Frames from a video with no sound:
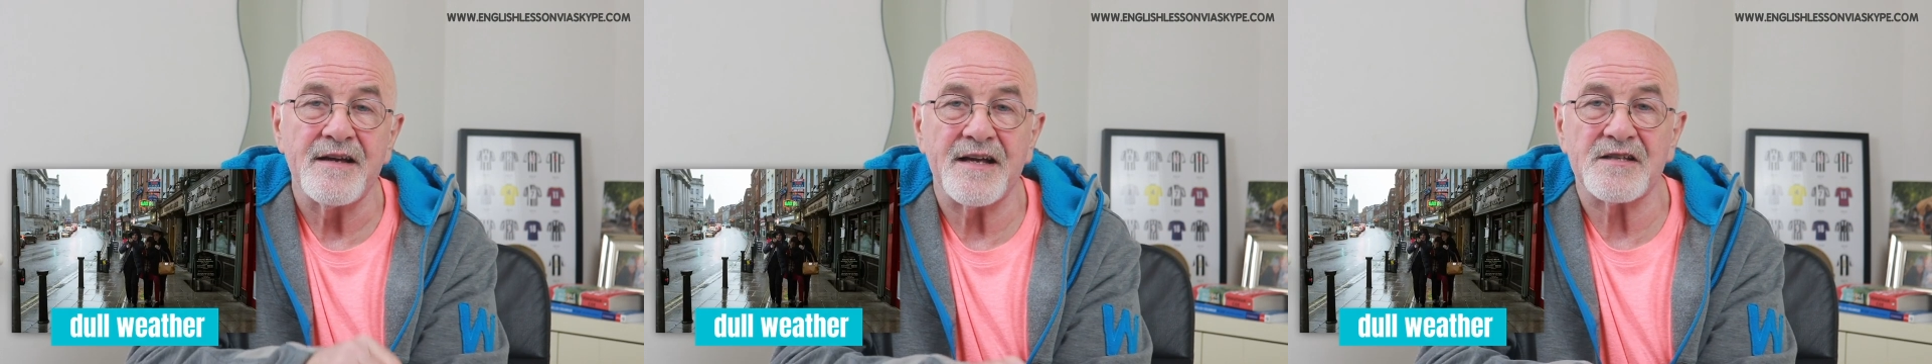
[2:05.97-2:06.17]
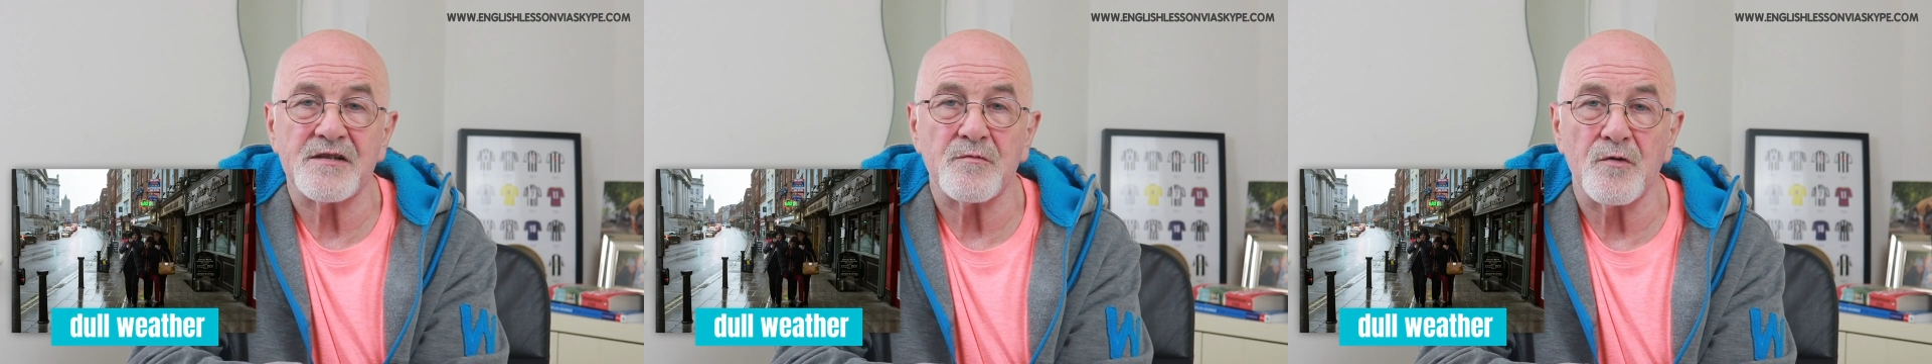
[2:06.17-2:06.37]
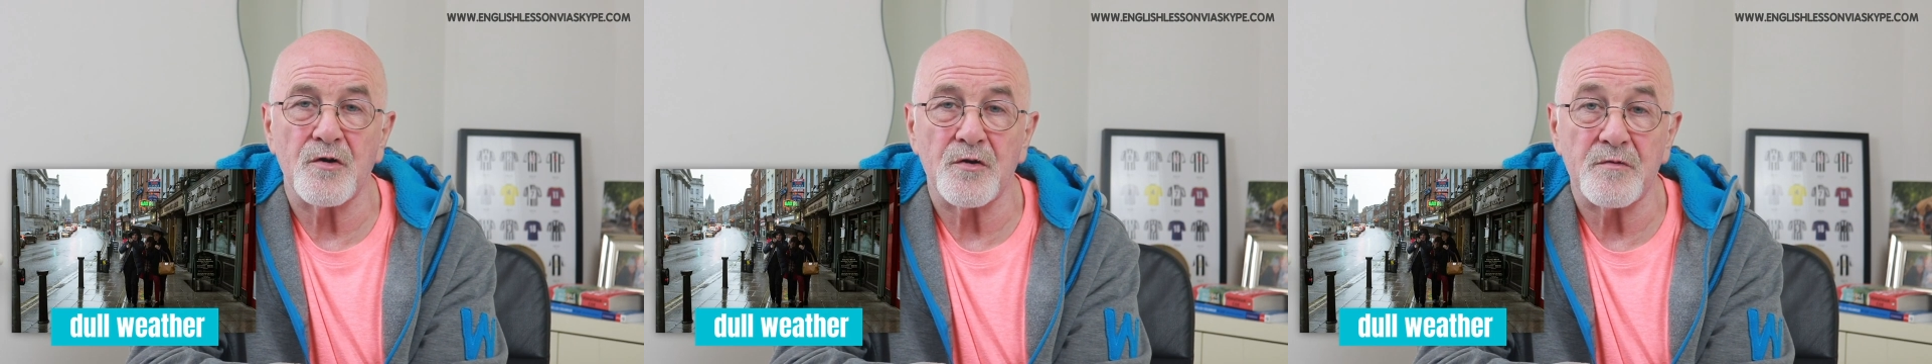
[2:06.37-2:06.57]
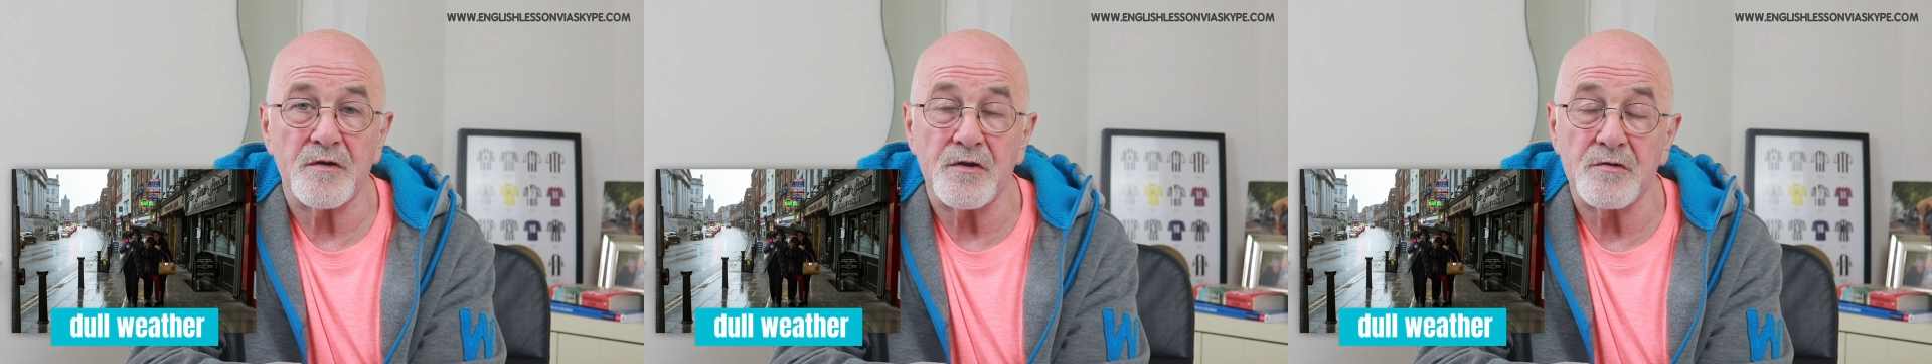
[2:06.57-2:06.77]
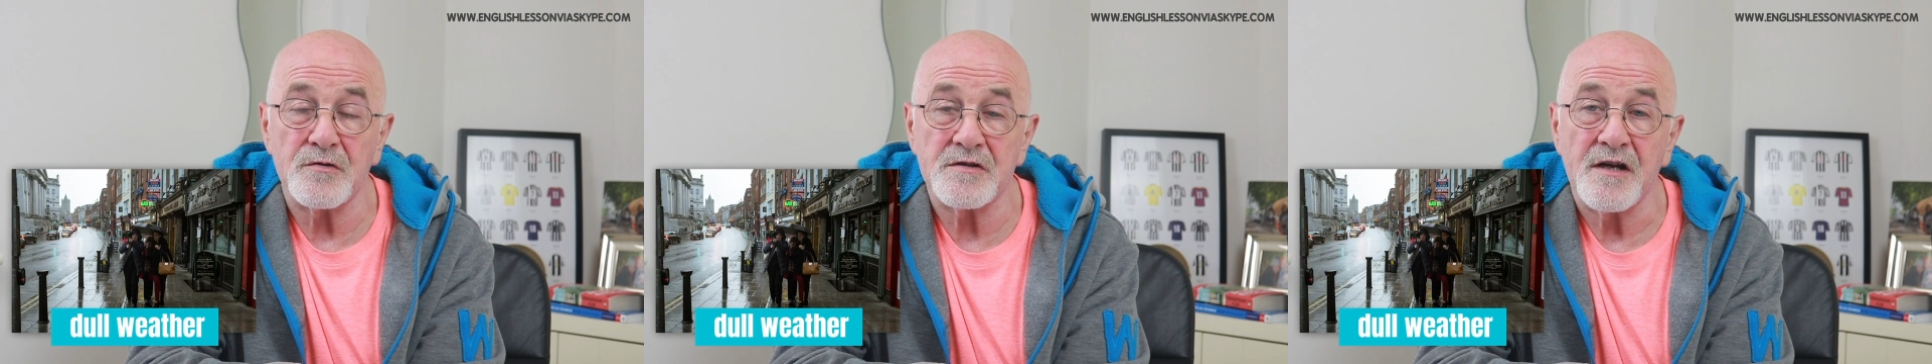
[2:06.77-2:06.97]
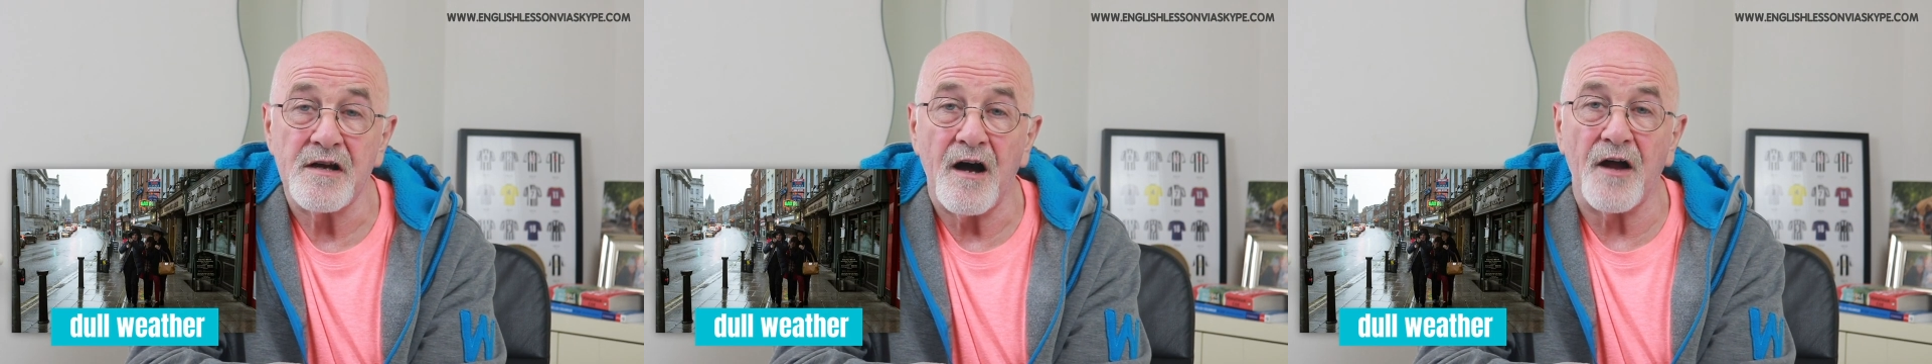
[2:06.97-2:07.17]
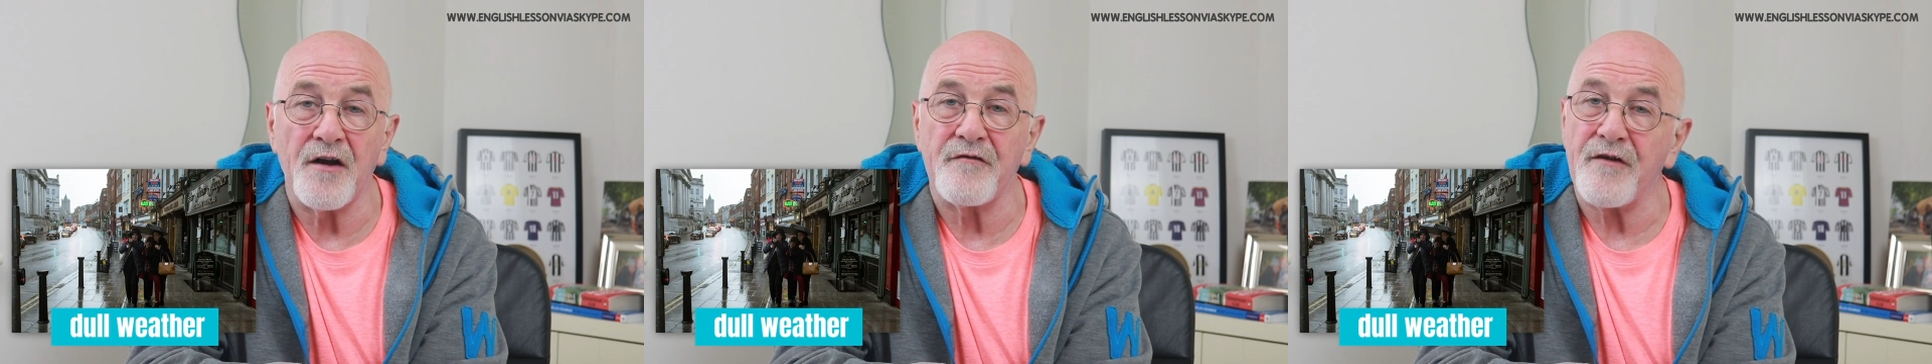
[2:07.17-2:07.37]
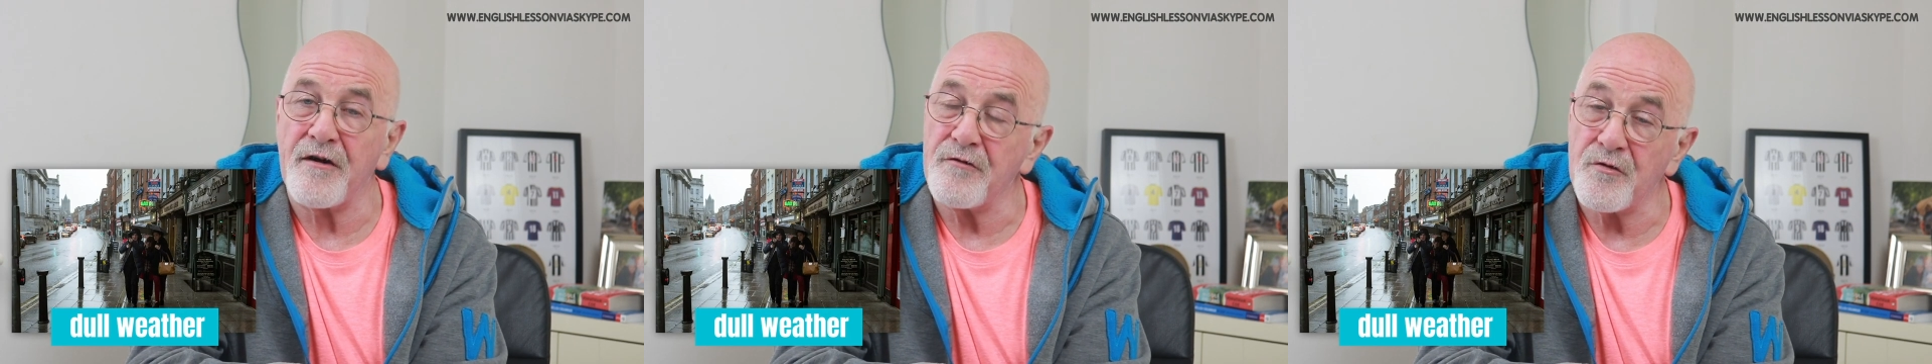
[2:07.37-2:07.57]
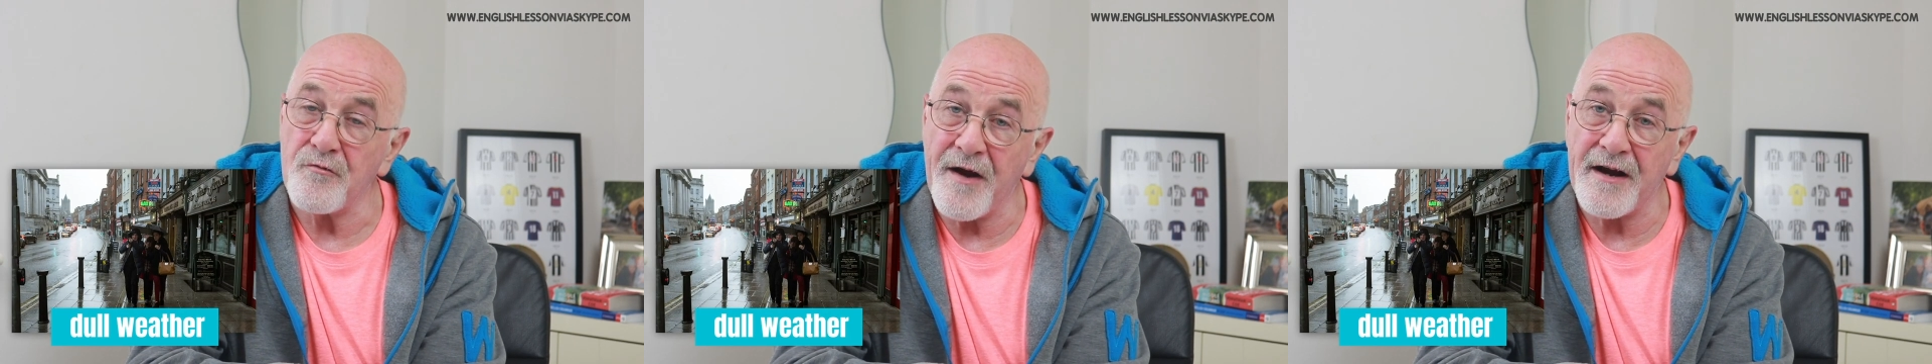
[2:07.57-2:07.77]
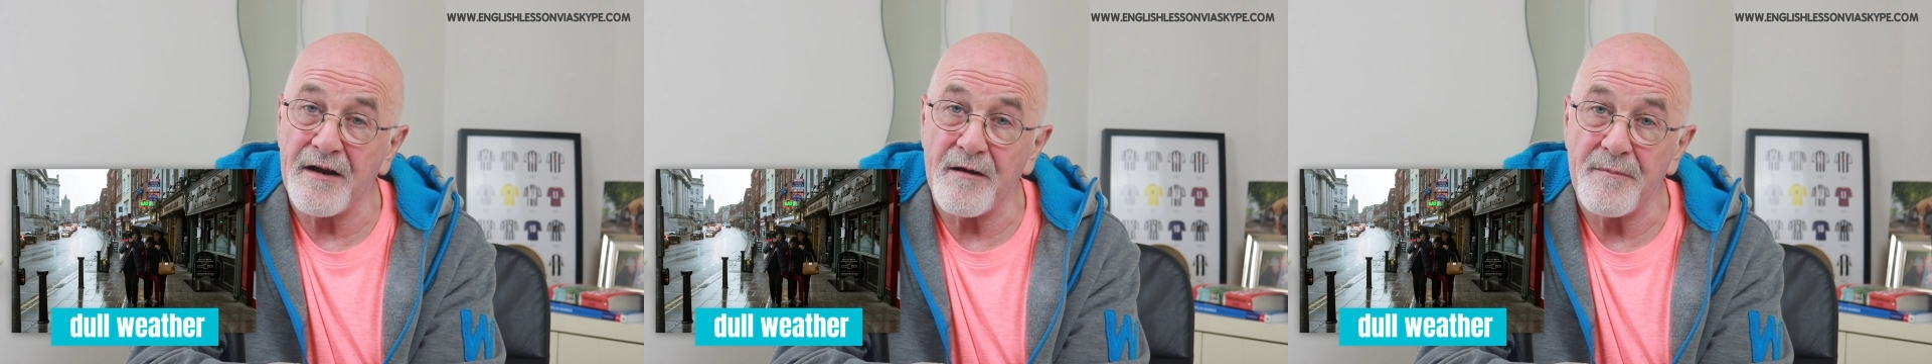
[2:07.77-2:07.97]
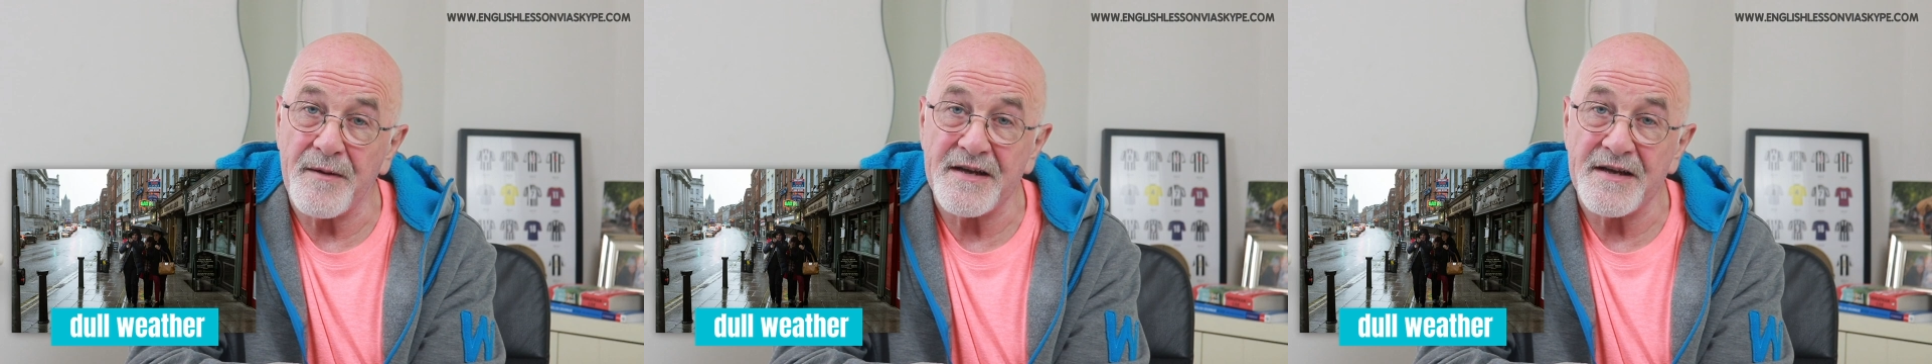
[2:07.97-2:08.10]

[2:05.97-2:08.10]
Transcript: it's a word we use on a very regular